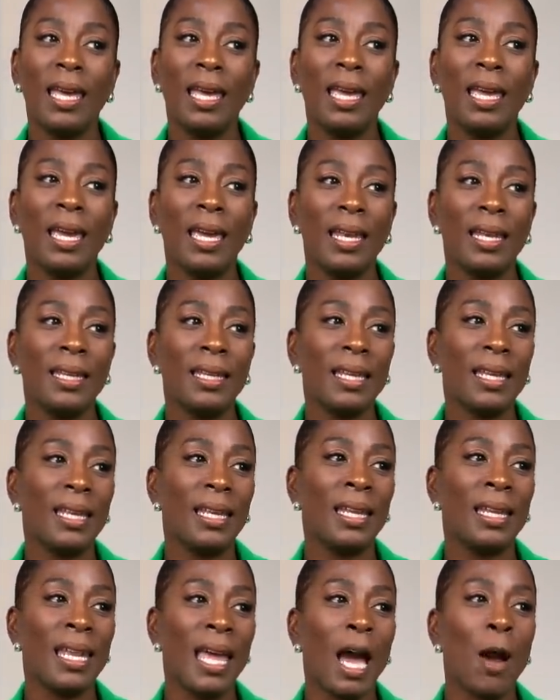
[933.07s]
And
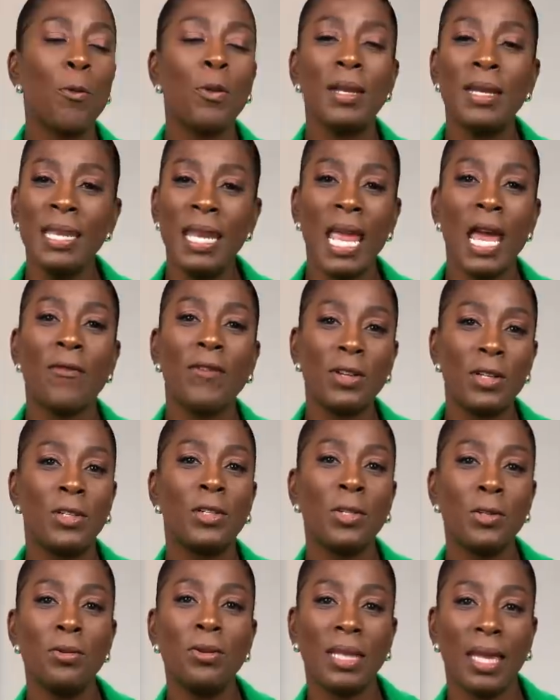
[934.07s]
I would never
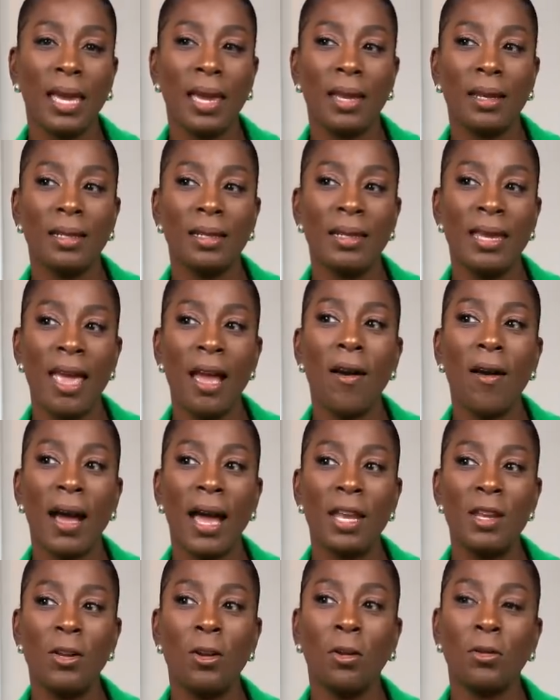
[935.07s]
do that. Now
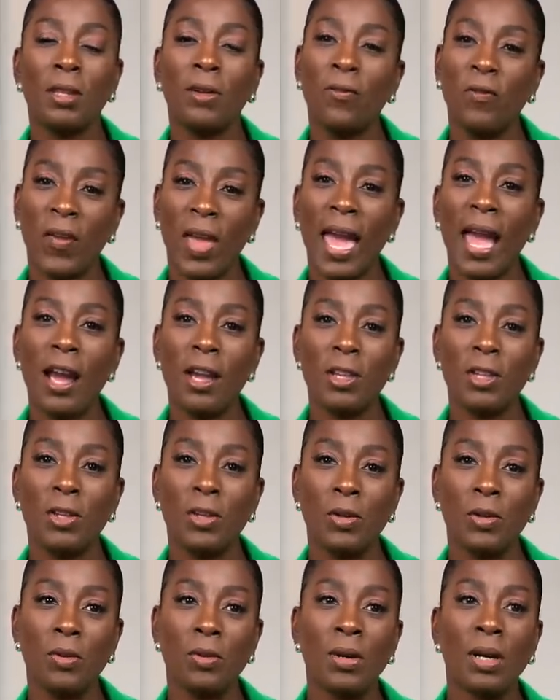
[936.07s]
I know the
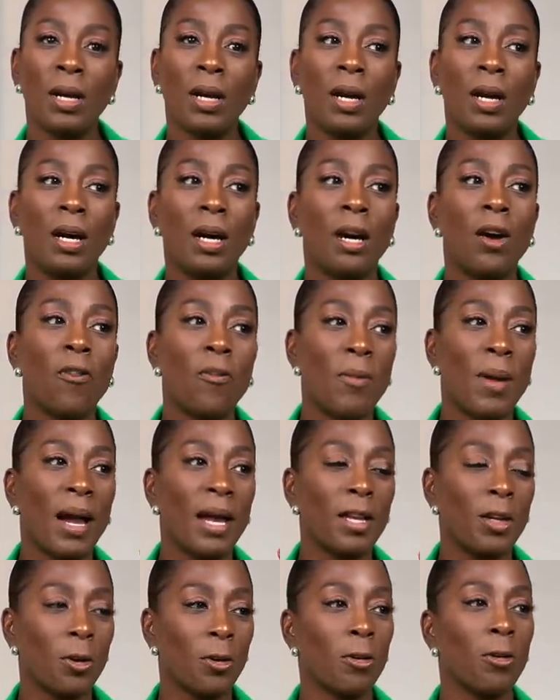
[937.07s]
value of
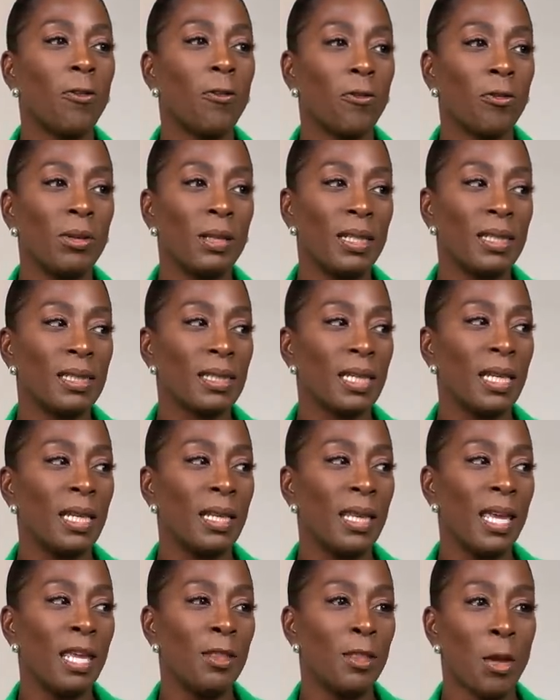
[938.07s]
my girlfriends
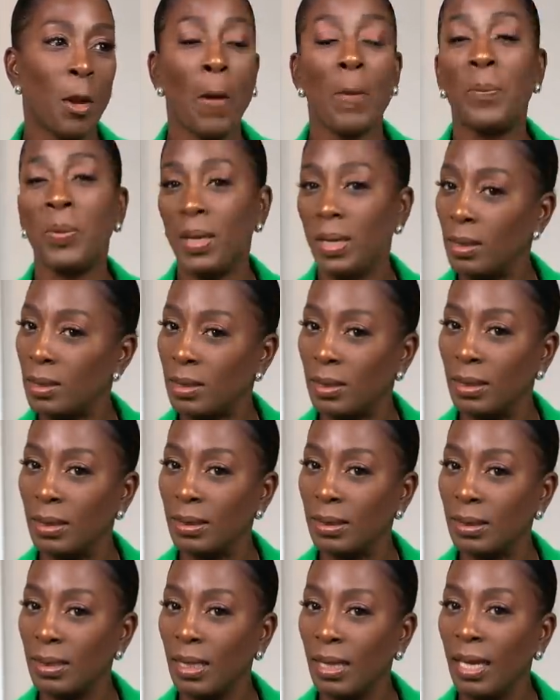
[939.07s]
and their
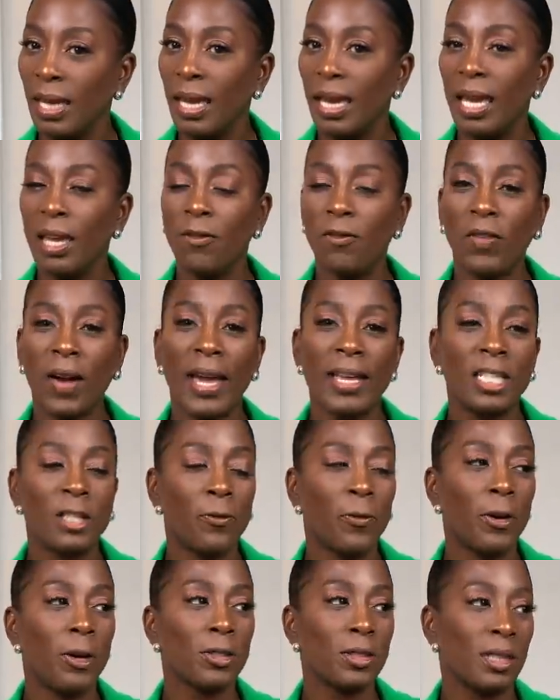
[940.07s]
business and vice
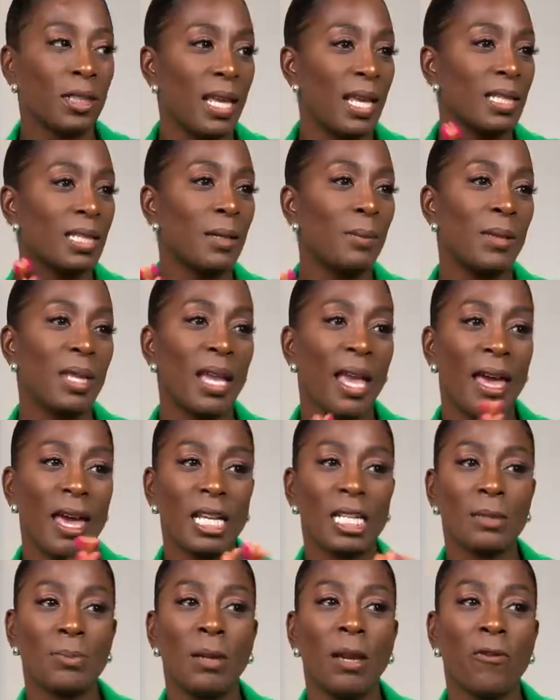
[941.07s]
versa. That's something I
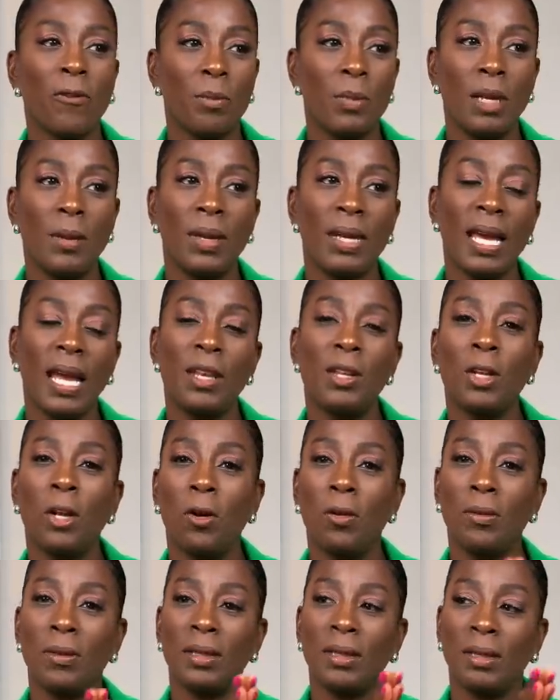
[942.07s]
expect from them. And I
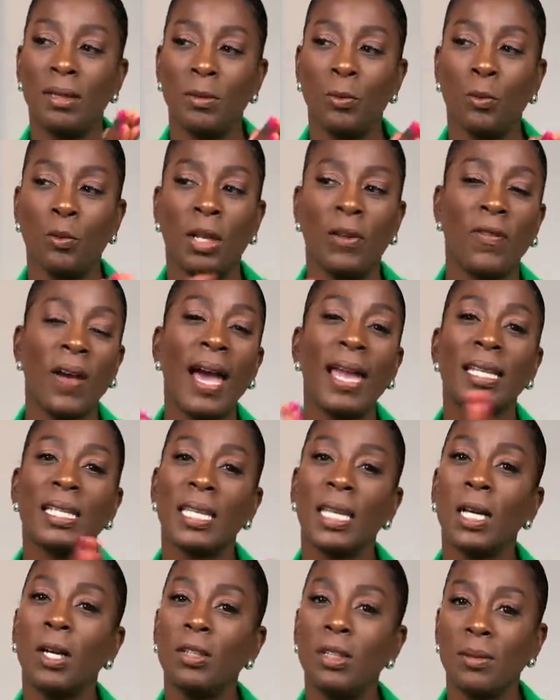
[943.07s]
know if I
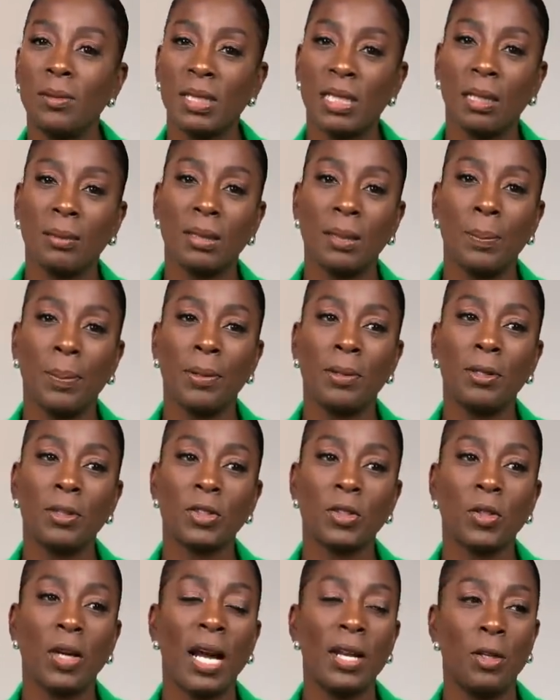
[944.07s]
tell them something
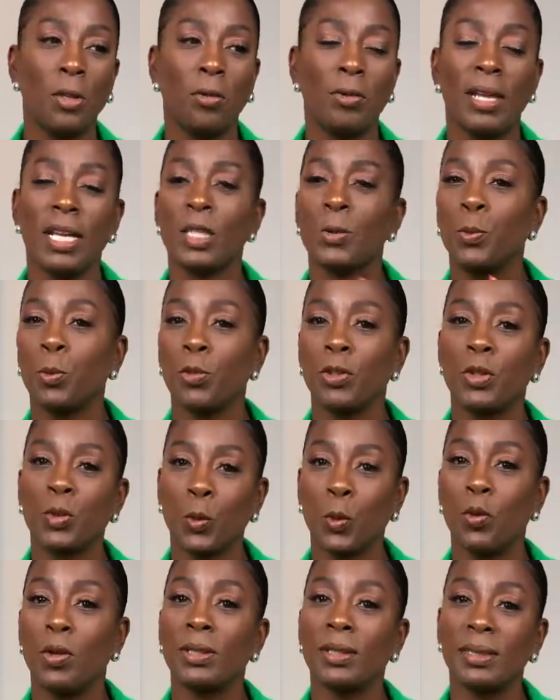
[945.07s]
personal, I know that's where it's
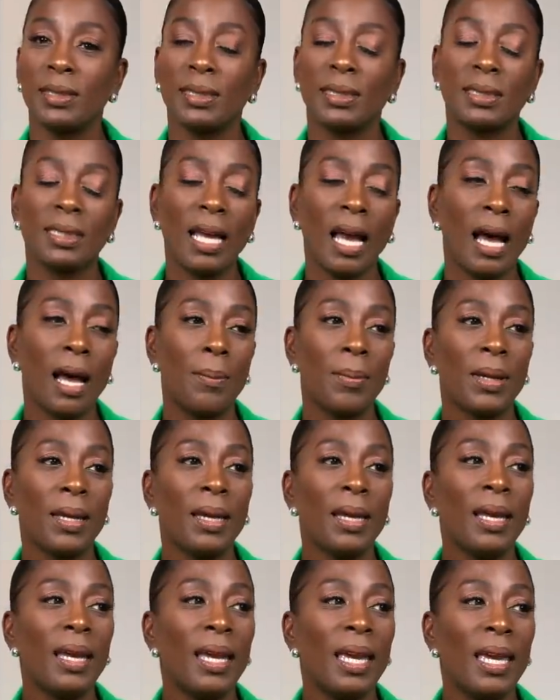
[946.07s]
going to stop.
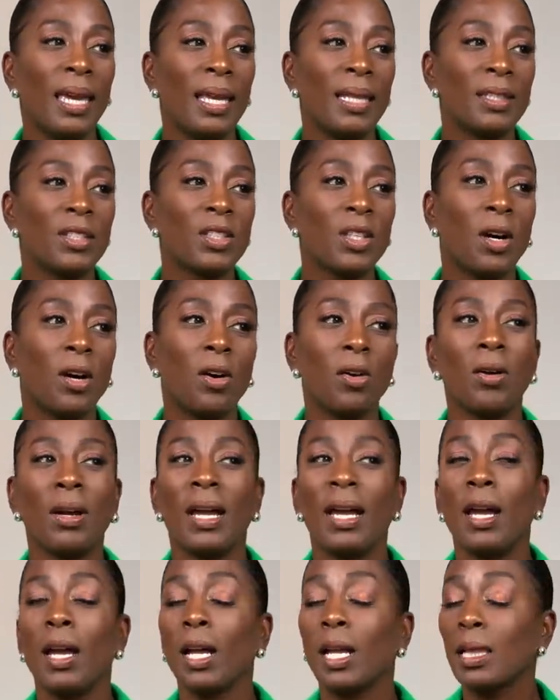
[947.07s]
And so
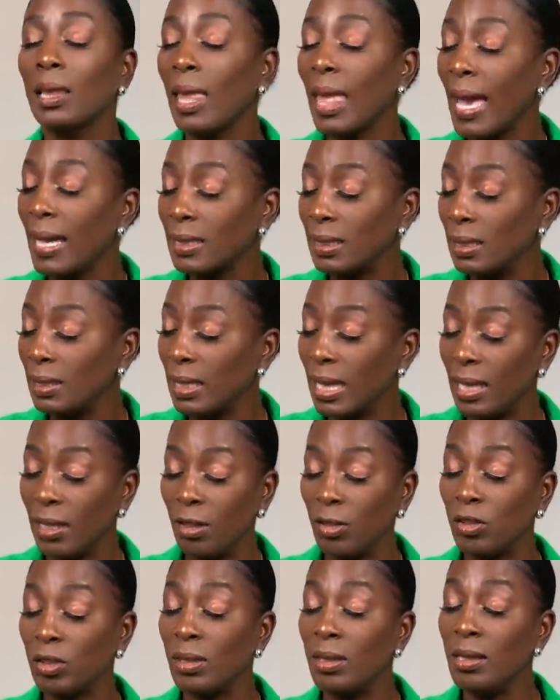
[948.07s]
classy
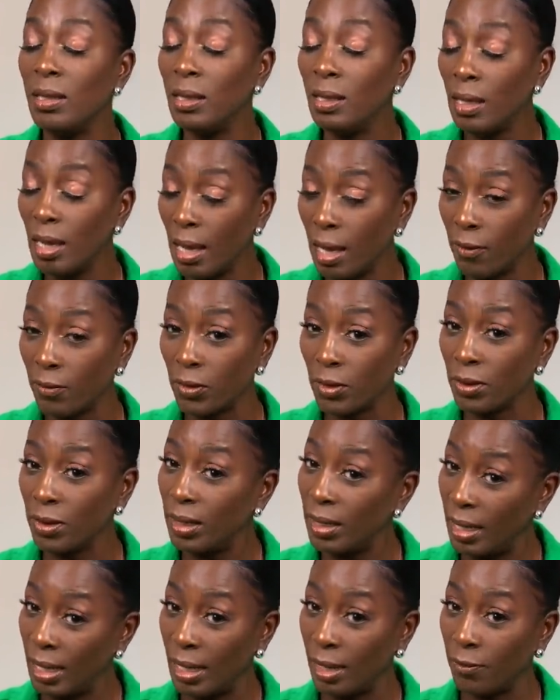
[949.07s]
ladies never,
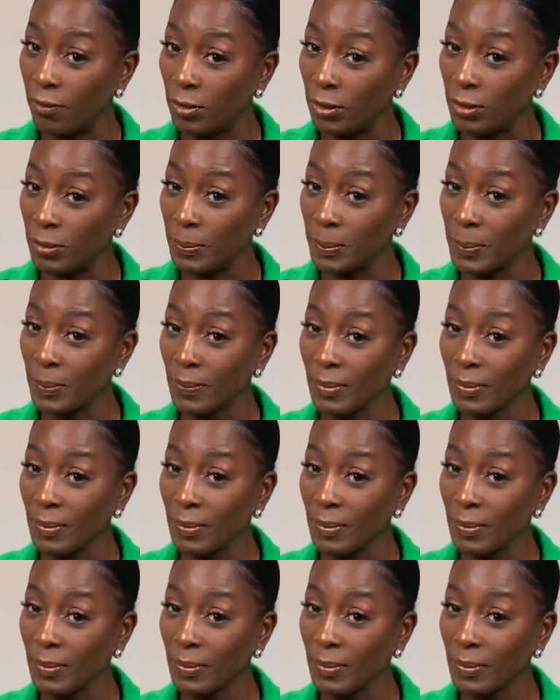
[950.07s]
ever